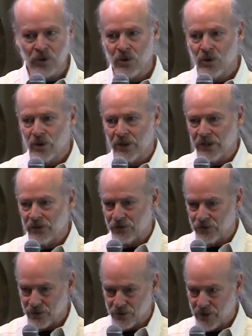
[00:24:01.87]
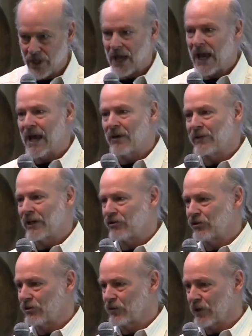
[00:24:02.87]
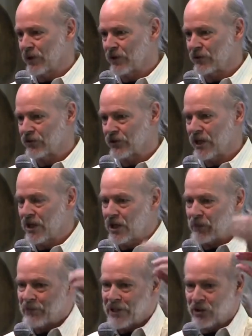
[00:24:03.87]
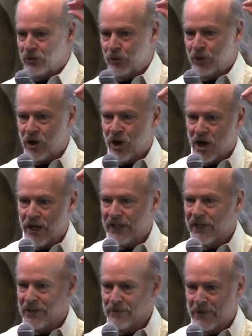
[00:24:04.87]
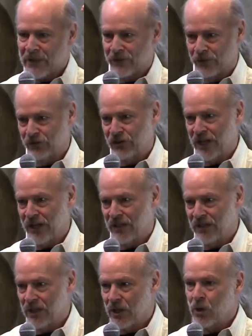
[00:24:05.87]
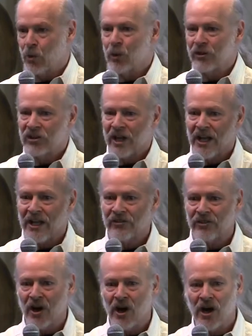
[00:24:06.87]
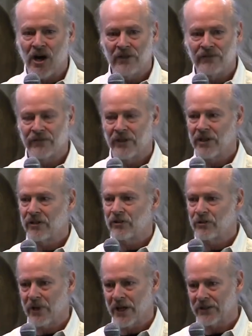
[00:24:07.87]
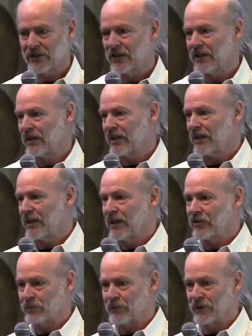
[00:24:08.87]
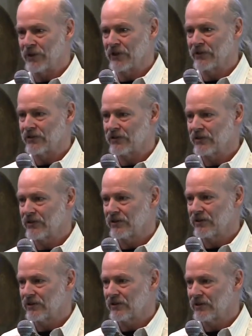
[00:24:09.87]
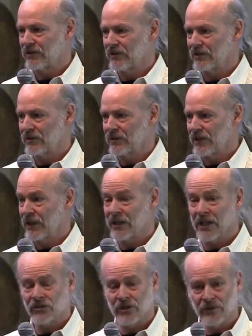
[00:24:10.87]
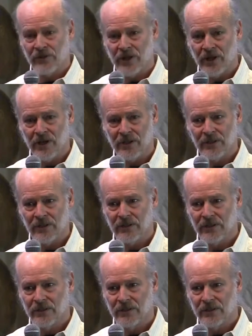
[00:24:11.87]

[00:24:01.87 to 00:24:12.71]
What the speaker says: according to how nature works. Because we're caught in the mental channel, which cuts off direct experience. It cuts off the heart.